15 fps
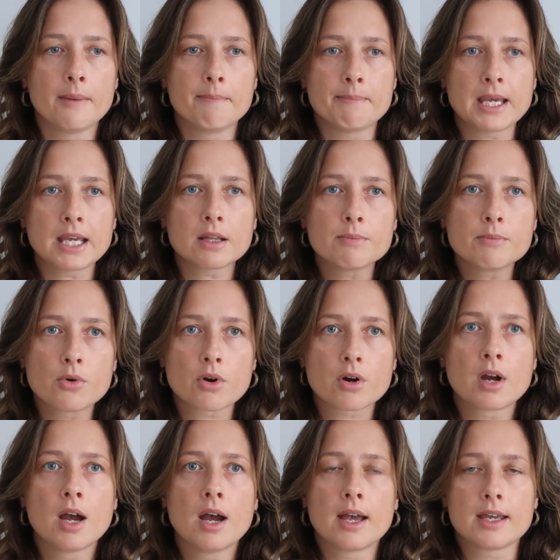make it
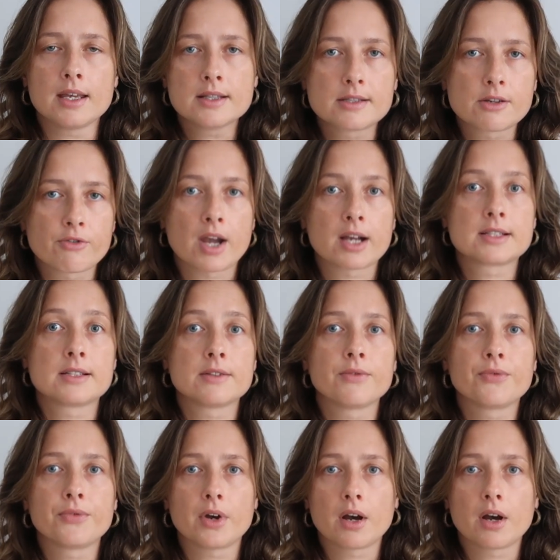more interactive